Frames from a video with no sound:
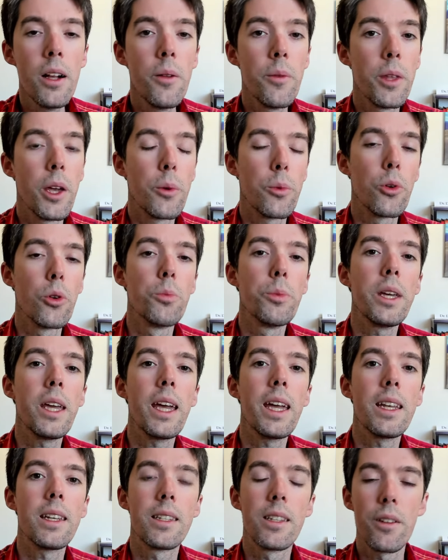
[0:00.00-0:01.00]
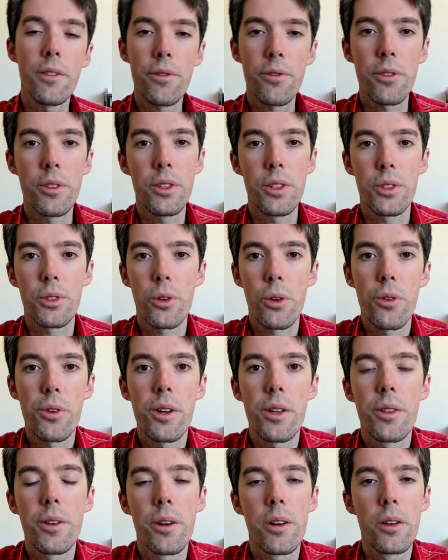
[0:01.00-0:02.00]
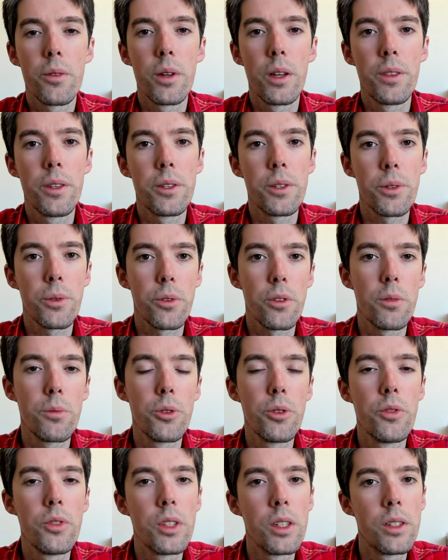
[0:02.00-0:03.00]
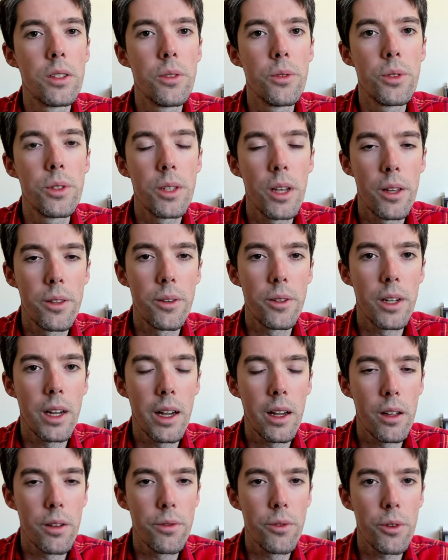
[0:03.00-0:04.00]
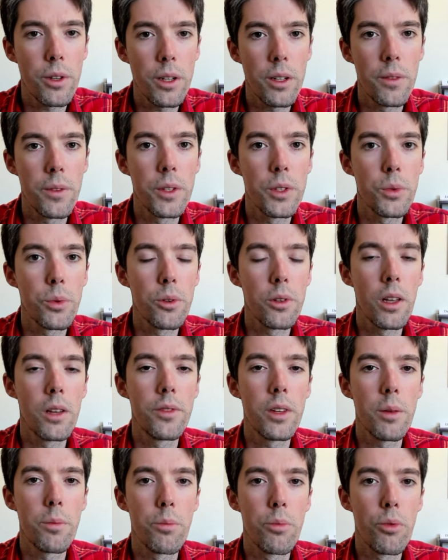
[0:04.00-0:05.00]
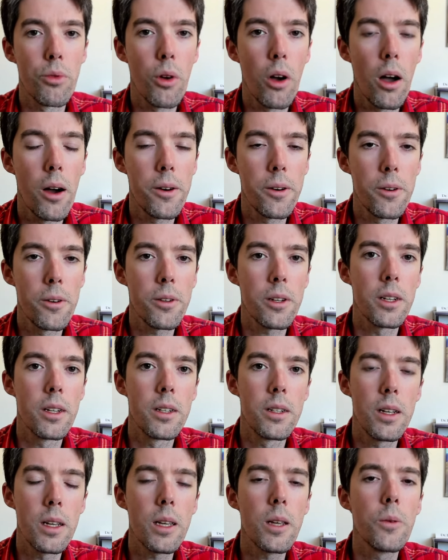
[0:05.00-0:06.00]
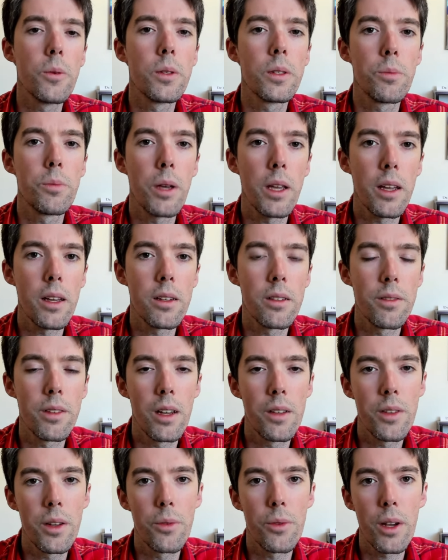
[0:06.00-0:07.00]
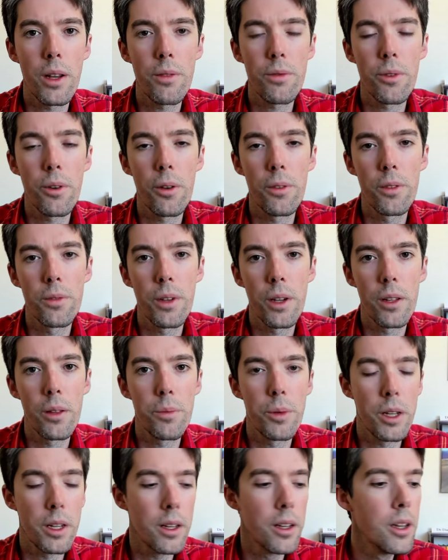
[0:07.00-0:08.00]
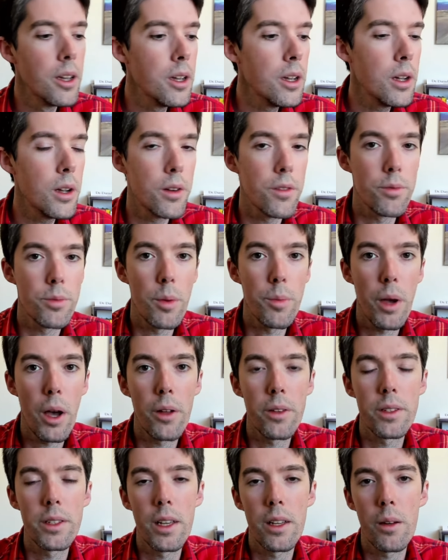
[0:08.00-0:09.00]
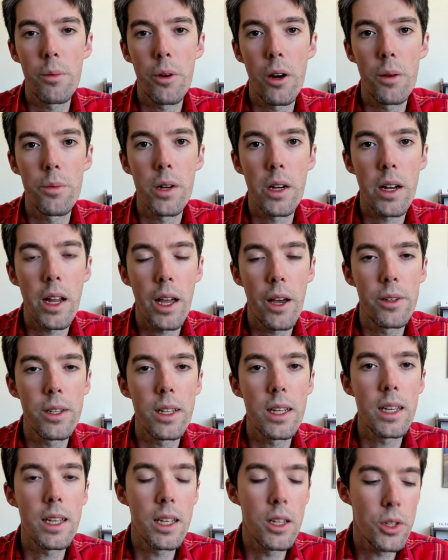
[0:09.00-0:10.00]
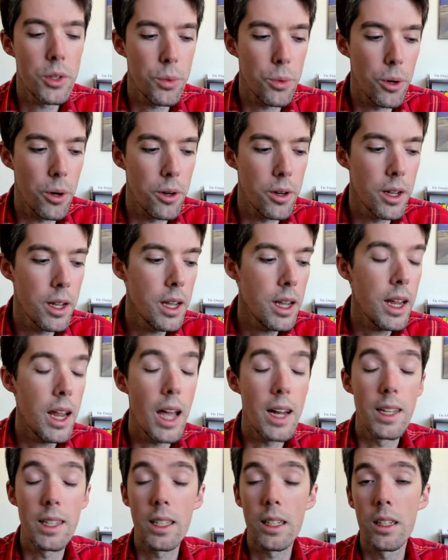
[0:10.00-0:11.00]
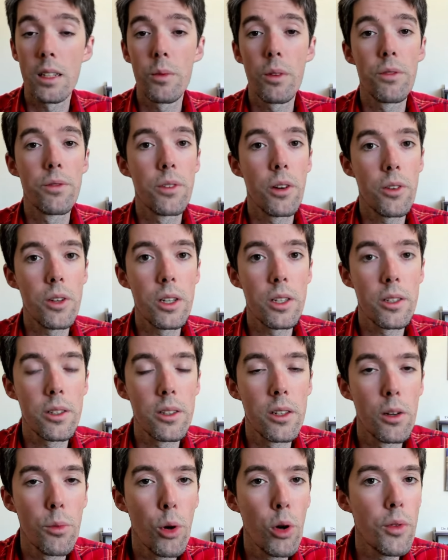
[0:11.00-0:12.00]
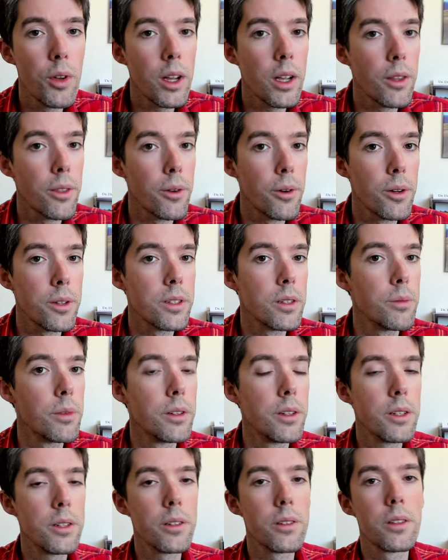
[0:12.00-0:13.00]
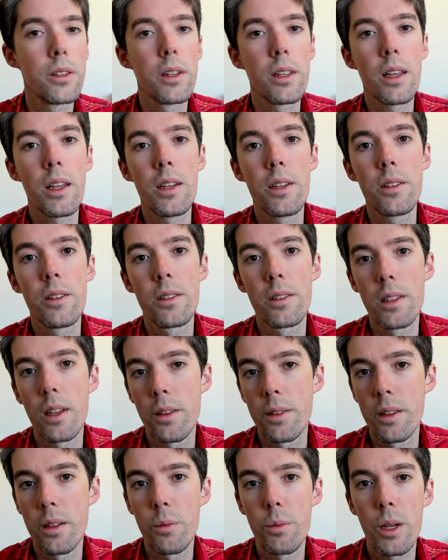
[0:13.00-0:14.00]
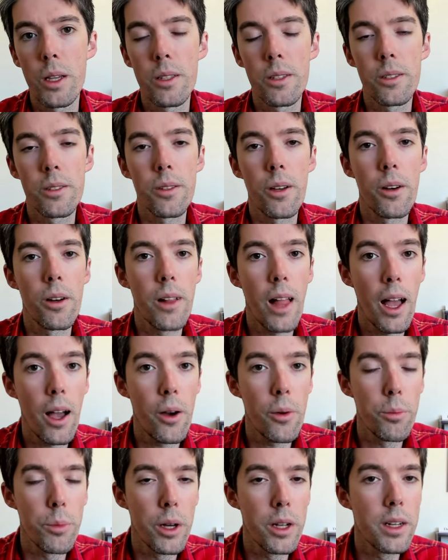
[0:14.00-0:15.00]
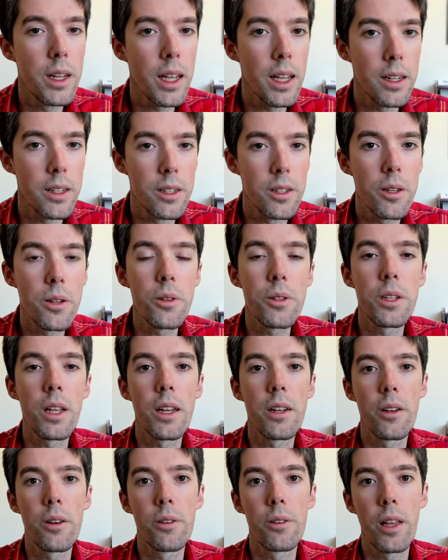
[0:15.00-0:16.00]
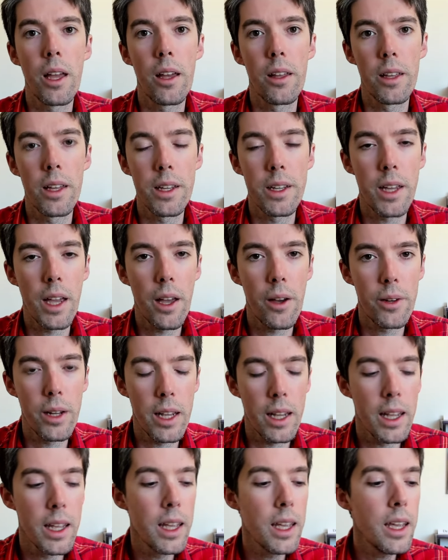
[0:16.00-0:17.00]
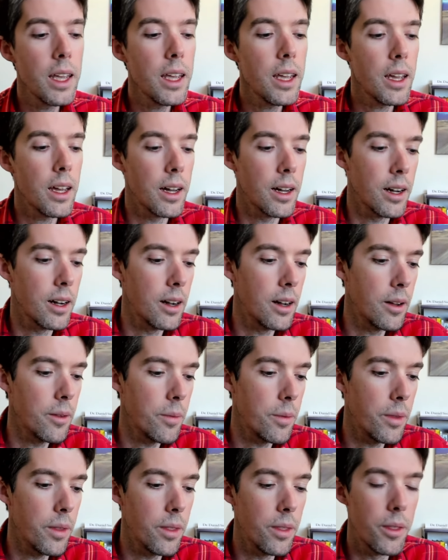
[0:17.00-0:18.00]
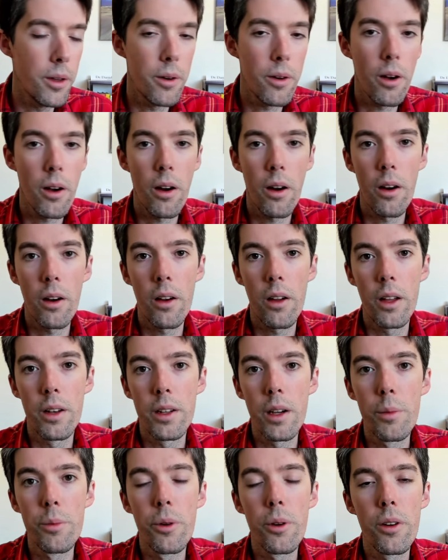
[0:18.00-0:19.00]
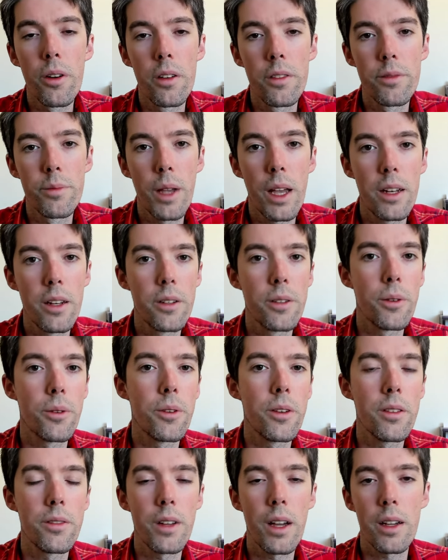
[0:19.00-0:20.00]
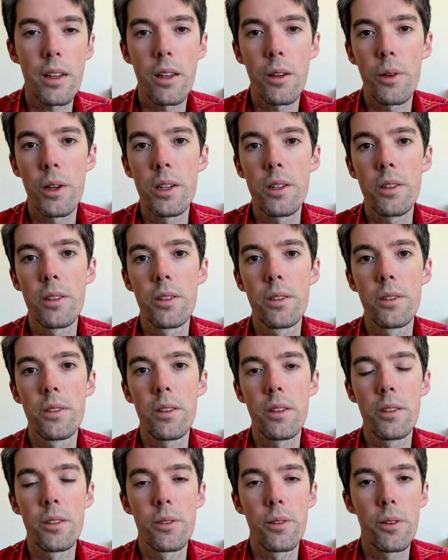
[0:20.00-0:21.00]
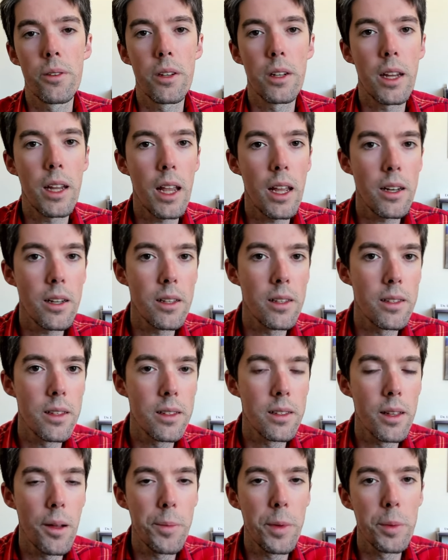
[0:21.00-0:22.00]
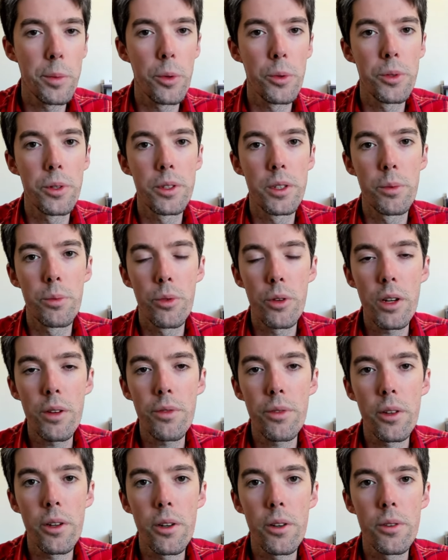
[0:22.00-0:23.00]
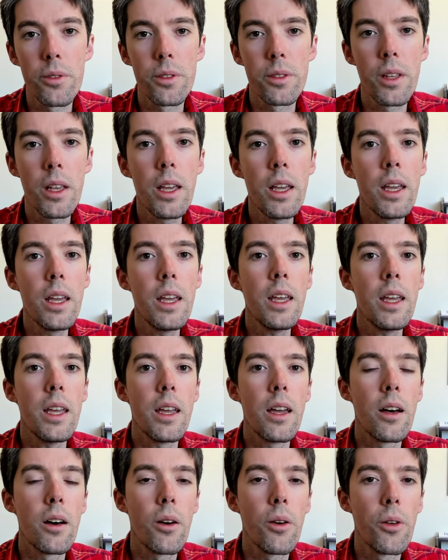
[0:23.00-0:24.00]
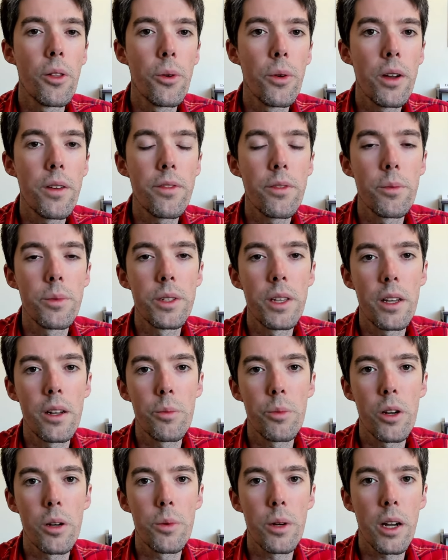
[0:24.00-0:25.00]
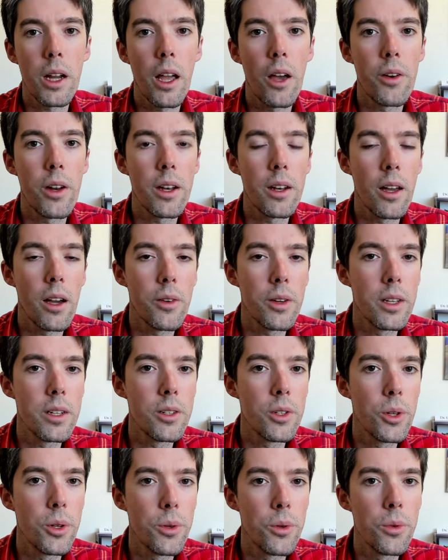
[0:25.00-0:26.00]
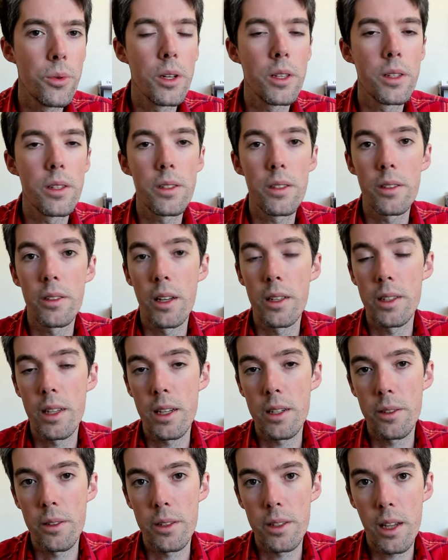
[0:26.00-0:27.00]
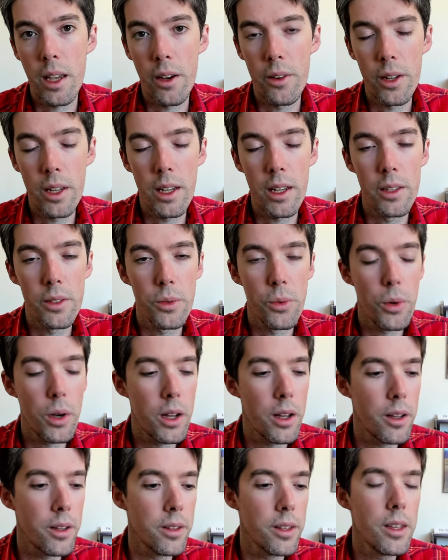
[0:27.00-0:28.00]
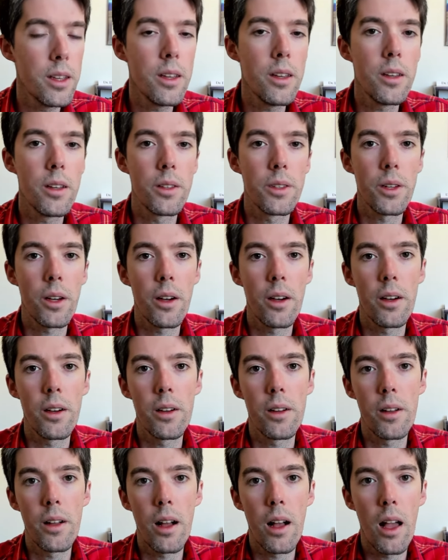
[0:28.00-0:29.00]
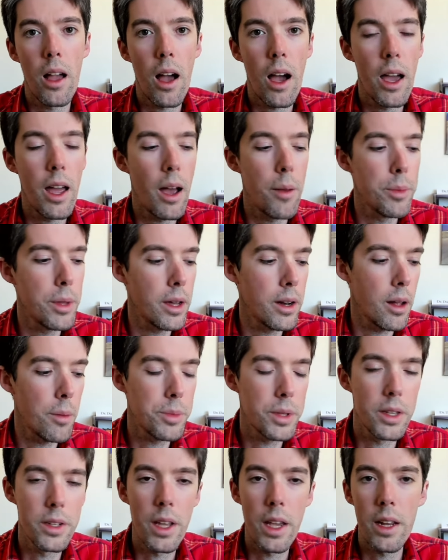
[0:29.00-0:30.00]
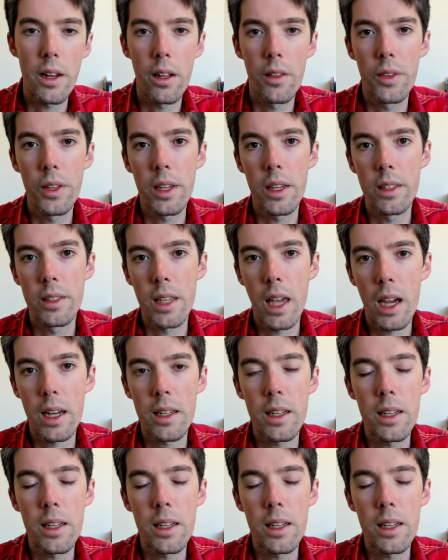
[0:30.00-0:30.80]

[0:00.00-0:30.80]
It will be a different story, though, when the storm moves into southern California. This will have a broader, contiguous band of heavy rainfall developing from about Santa Barbara County eastward. And it's going to be very slow moving, and there are some initial indications now that it may stall out Monday into Tuesday near LA County. Uh, there are a number of mandatory evacuations in certain canyons susceptible to debris flows, uh, all the way from Santa Barbara County now into uh, Los Angeles County as well. So uh, I, I'm not up to date on the exact